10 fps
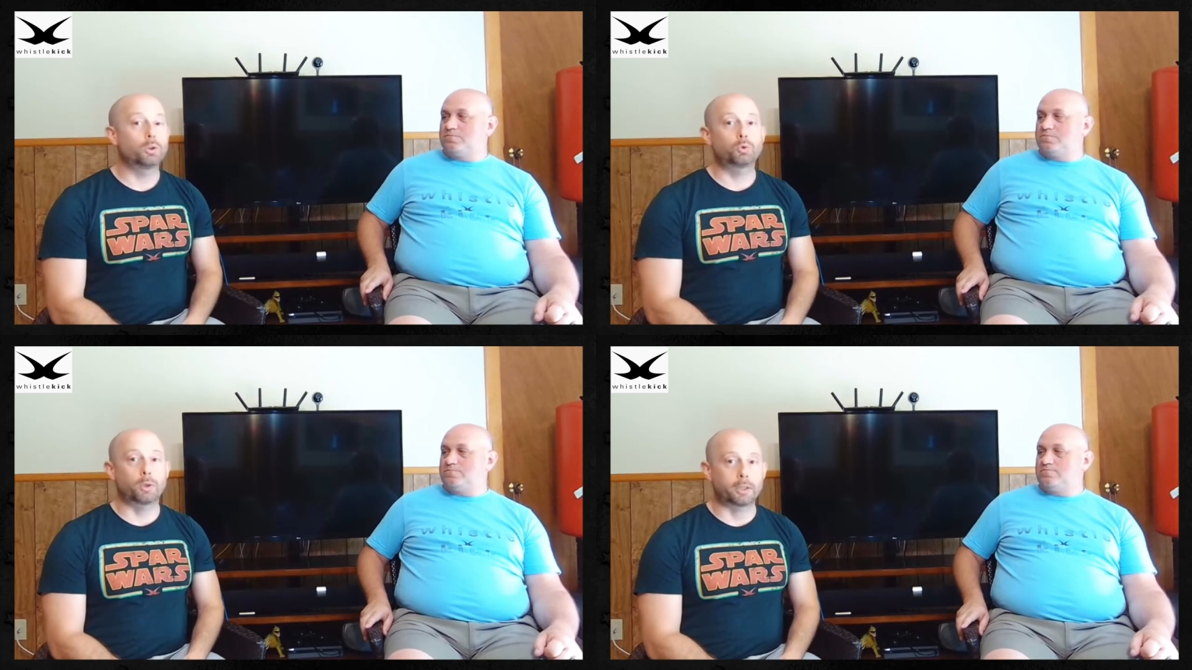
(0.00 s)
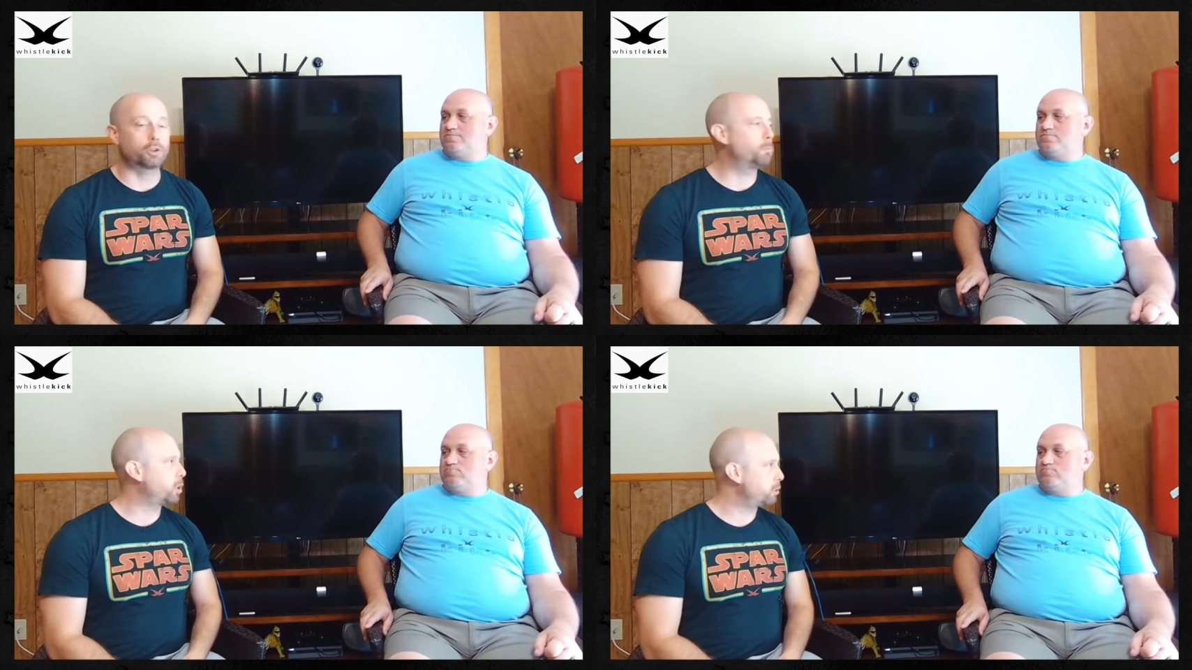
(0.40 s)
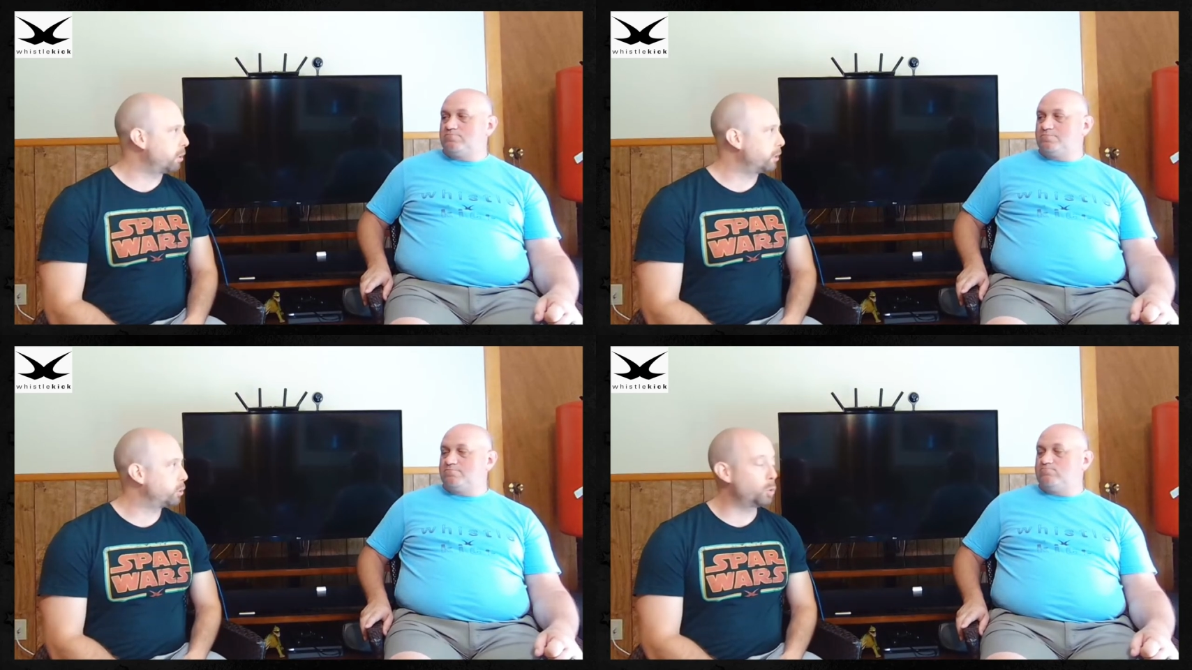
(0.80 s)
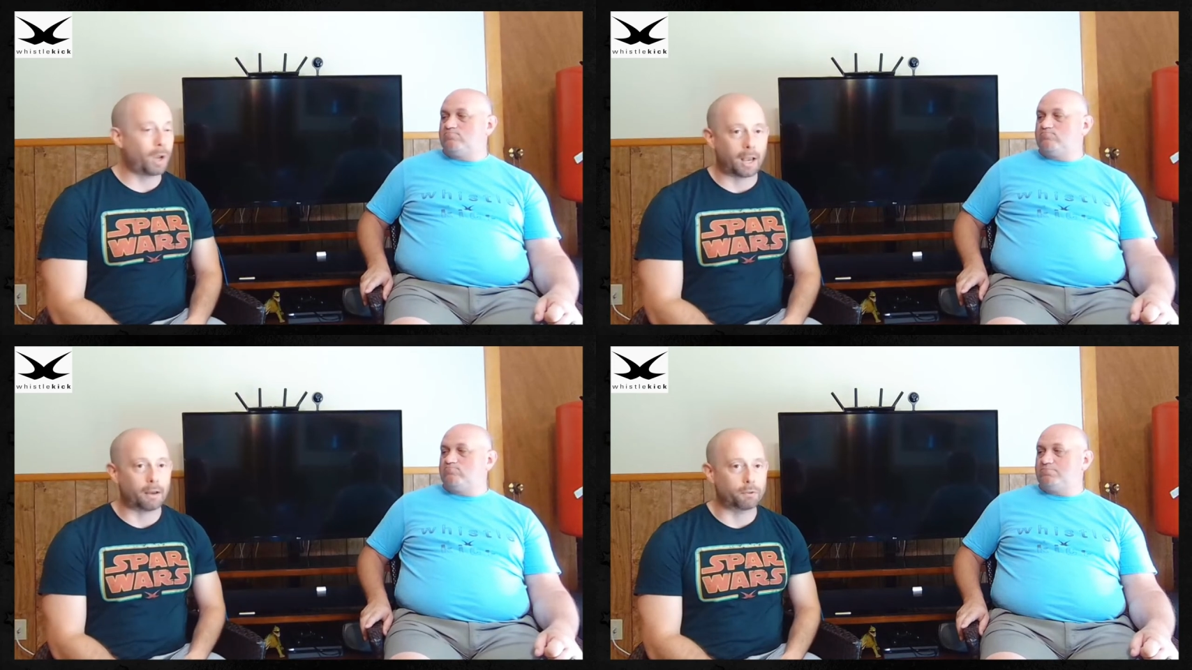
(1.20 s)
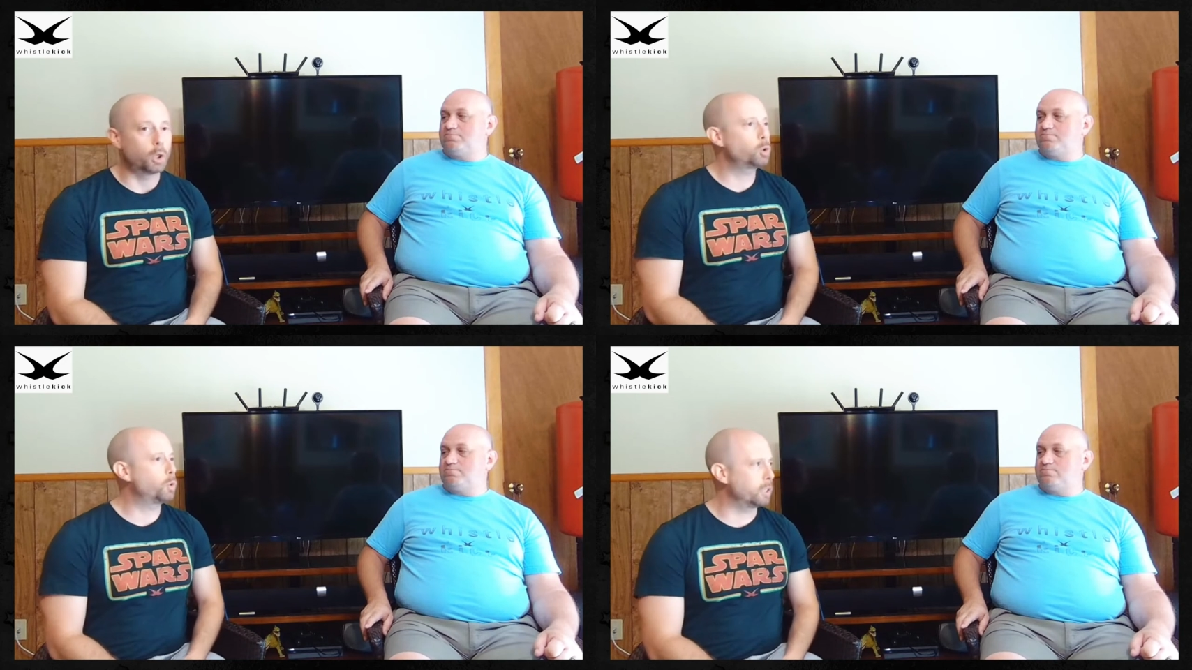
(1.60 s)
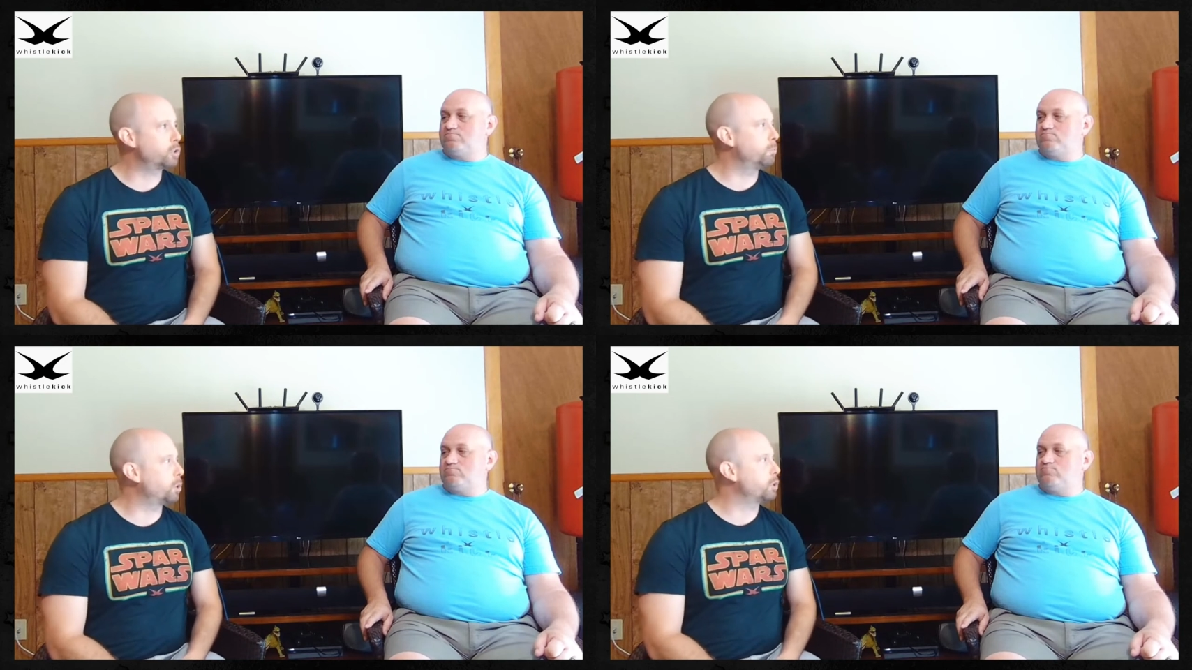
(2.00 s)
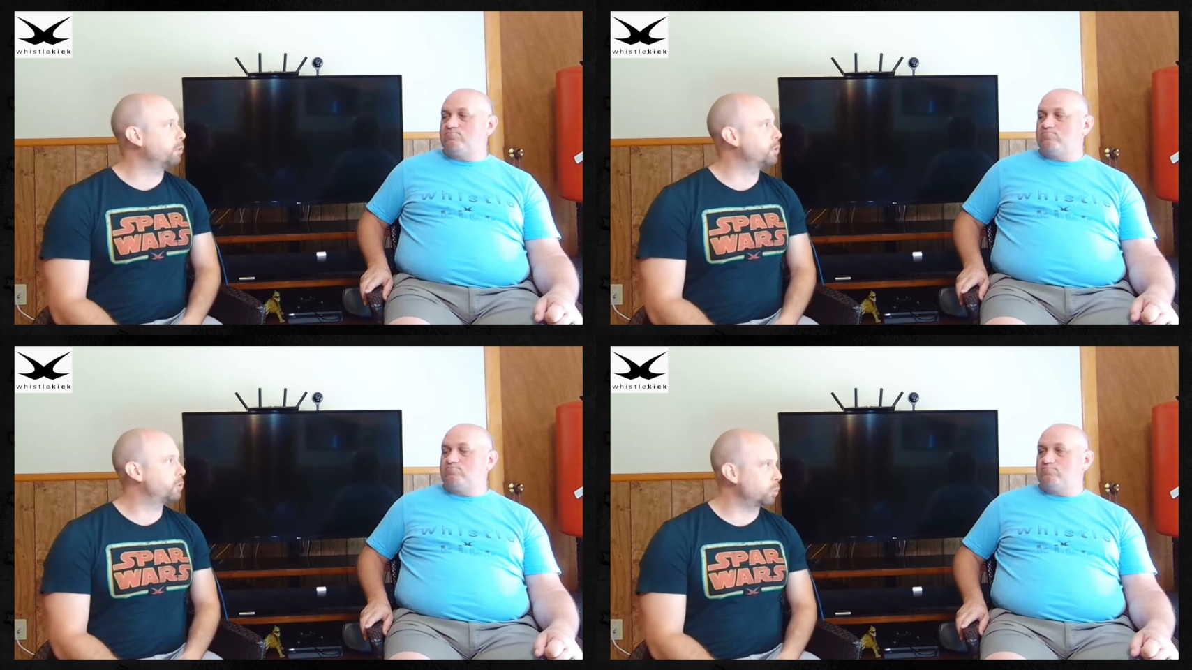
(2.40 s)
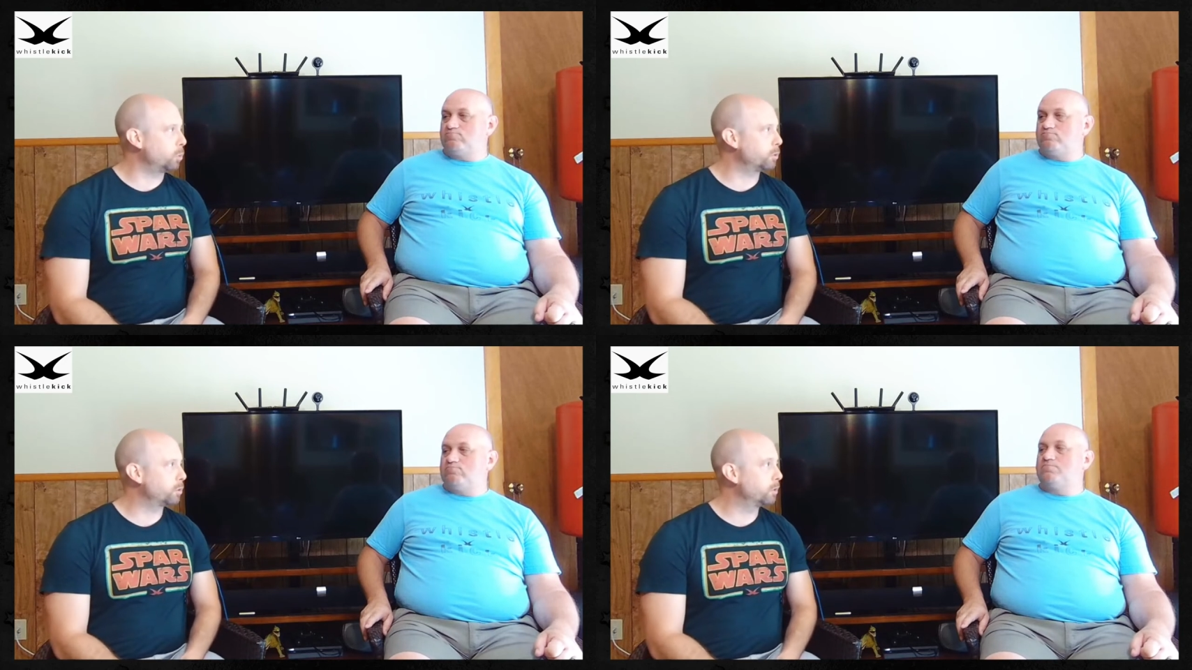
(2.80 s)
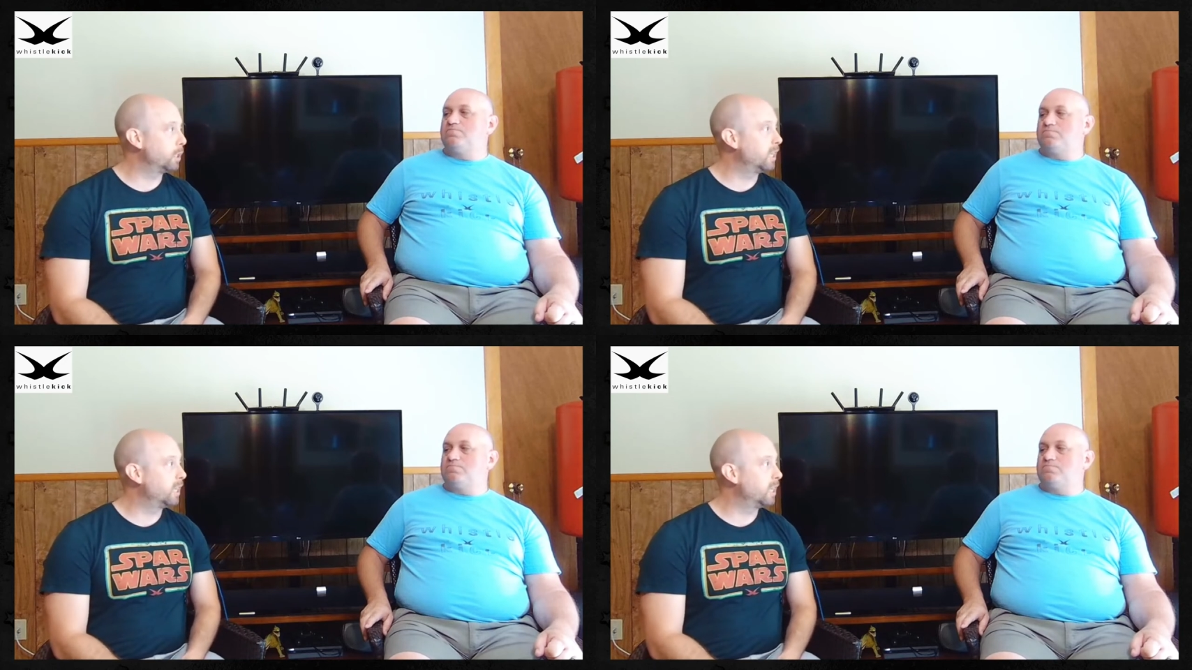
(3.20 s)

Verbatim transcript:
Speaker 1: traditional martial artists who have traditional martial arts schools